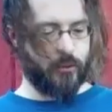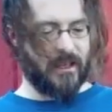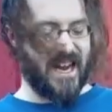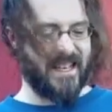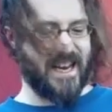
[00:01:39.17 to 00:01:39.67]
to a
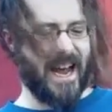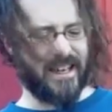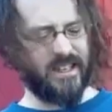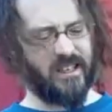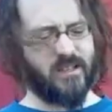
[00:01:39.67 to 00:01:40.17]

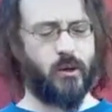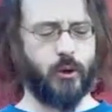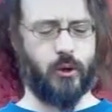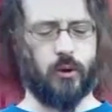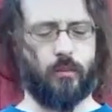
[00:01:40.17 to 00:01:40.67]
didactic,
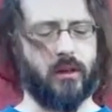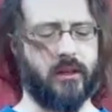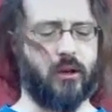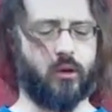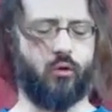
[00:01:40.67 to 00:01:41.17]
socio
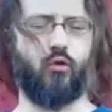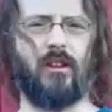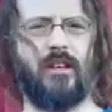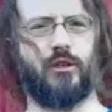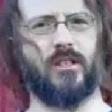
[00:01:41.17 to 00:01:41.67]
political,
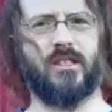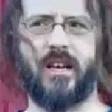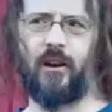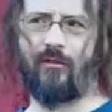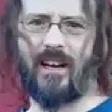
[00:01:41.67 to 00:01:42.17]
religious
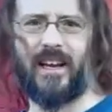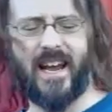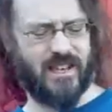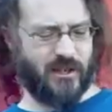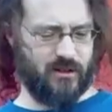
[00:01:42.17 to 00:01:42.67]

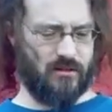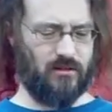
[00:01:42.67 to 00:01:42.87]
segregation.